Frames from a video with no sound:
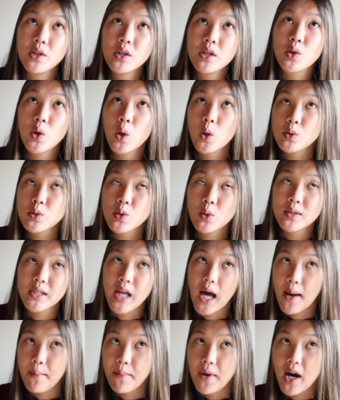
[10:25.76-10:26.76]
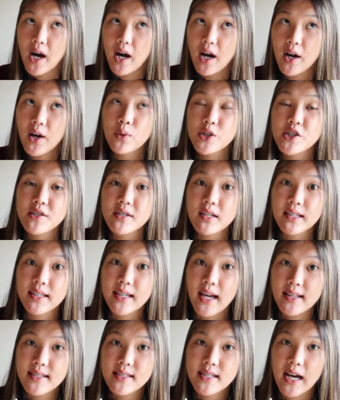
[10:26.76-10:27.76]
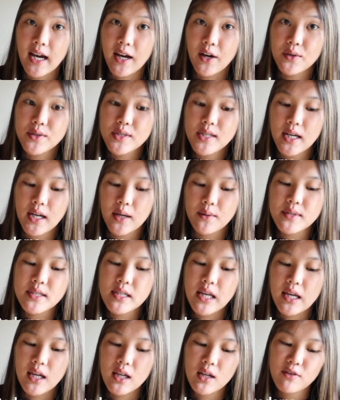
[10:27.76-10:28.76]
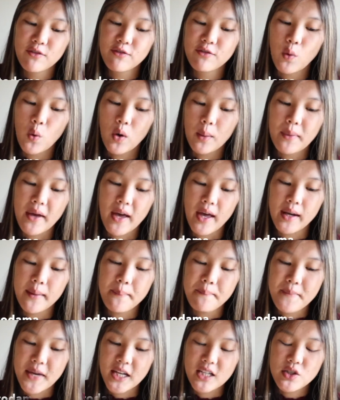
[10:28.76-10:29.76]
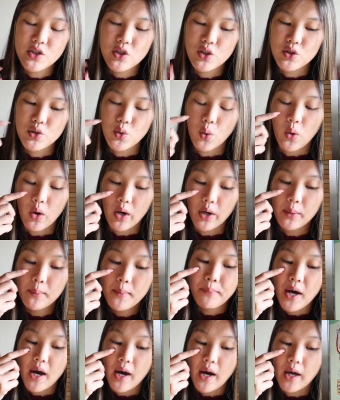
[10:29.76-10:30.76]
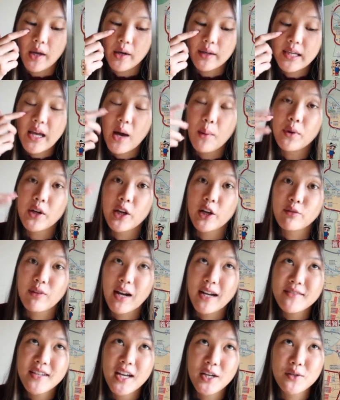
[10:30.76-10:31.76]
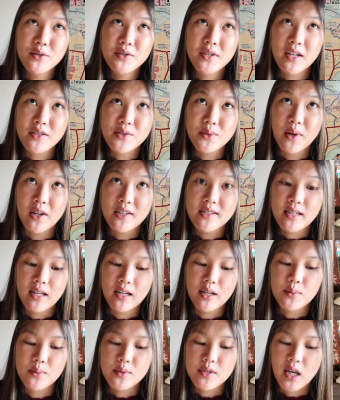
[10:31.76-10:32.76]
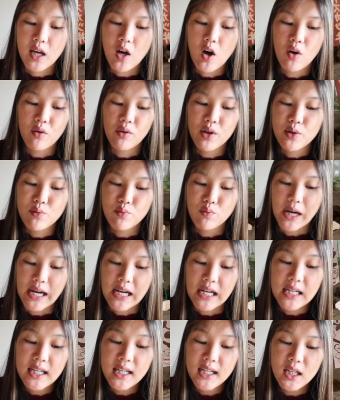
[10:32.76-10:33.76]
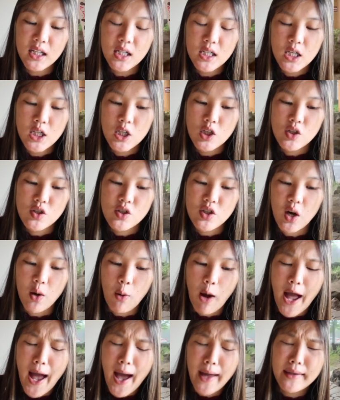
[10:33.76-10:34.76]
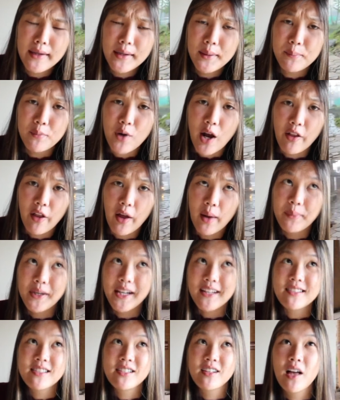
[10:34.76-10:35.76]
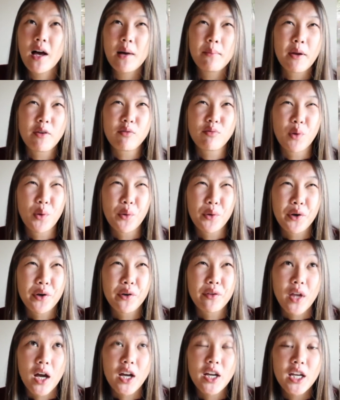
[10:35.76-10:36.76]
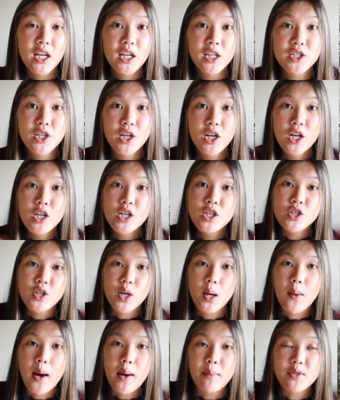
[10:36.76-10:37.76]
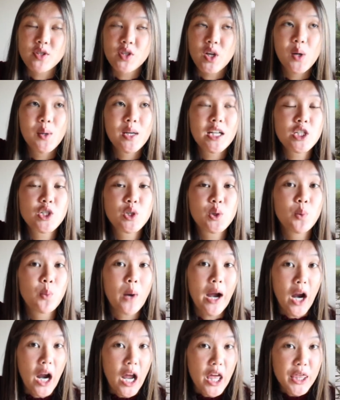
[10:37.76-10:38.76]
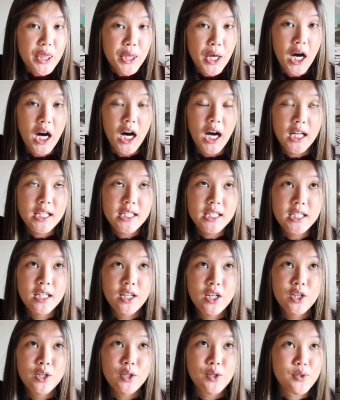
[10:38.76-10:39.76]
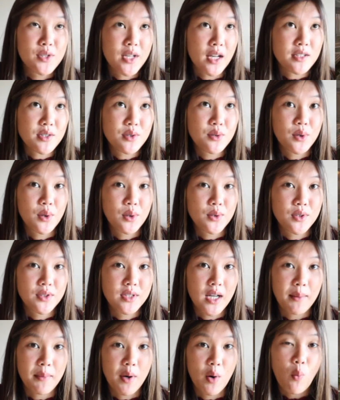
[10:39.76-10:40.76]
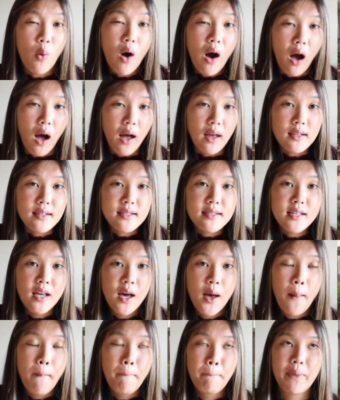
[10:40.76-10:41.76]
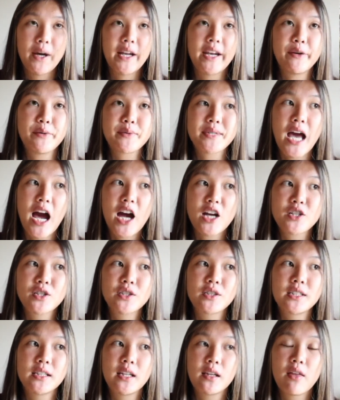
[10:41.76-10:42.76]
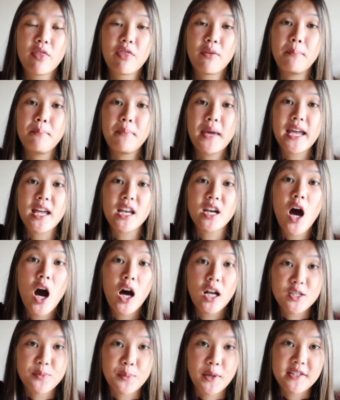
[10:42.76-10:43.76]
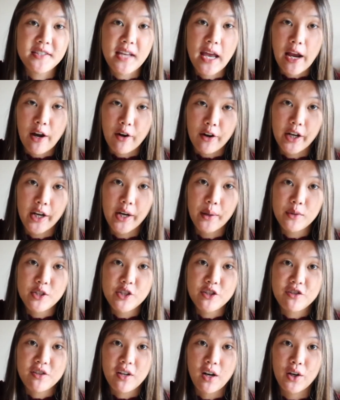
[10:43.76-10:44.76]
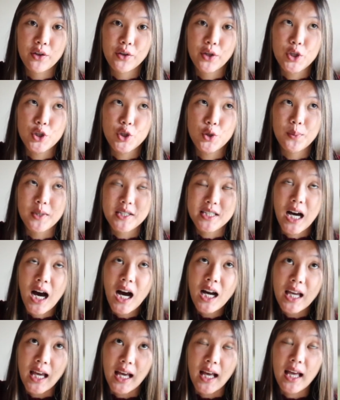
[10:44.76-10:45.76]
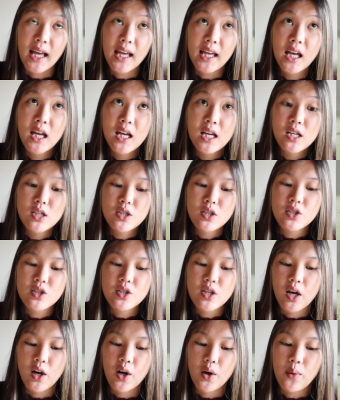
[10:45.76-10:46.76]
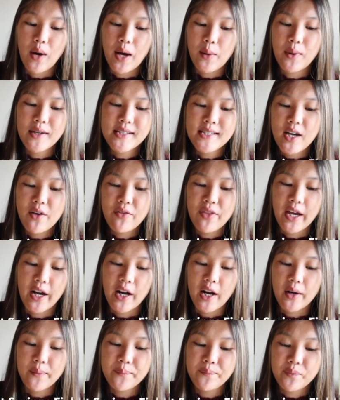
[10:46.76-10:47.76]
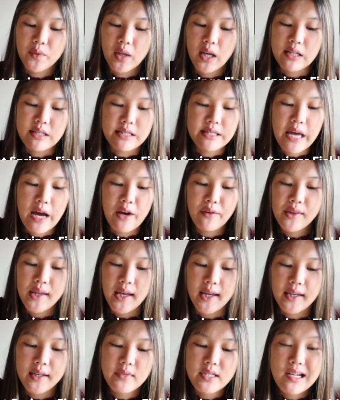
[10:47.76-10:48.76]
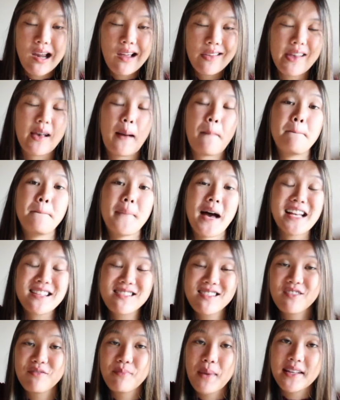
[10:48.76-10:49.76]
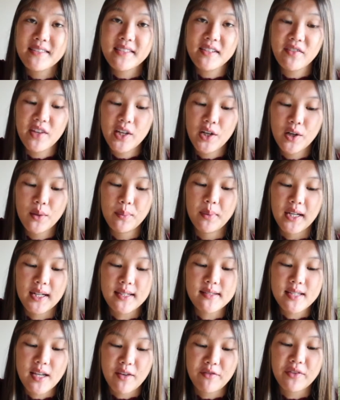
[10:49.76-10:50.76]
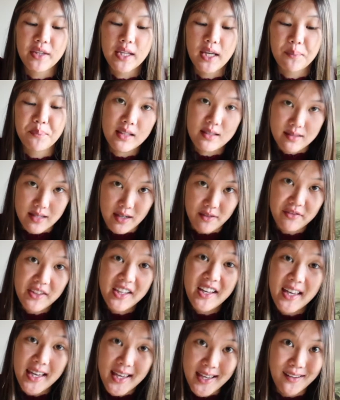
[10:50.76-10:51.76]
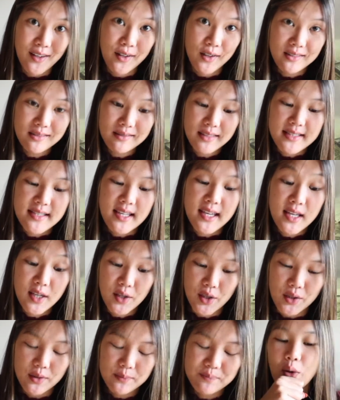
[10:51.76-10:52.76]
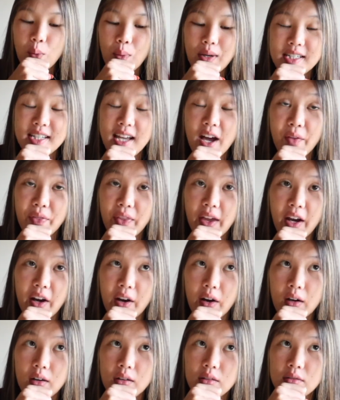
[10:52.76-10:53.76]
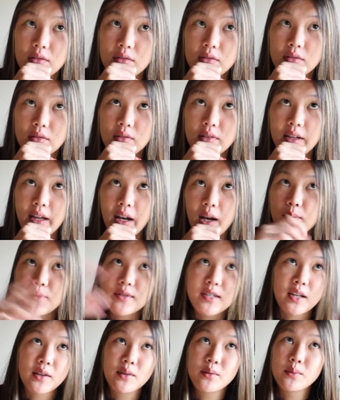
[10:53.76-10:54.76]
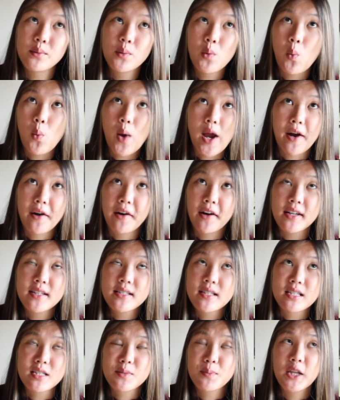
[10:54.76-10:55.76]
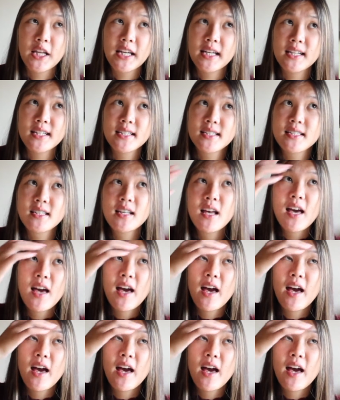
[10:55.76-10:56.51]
Kotodama, which is a guest house, and I was staying in a 4-bed mixed dorm. But yeah, when I arrived at Kusatsu Onsen, it was like already raining, so I had an umbrella, but I still had my roller luggage. So I was going to where I thought Kusatsu Kotodama was, but it was actually the main hot springs area, which is called Yubatake. So I went down there. It's down like, it's not like a massive hill, but it's definitely a hill. It's a hill. I went down there and I was like, where is this place?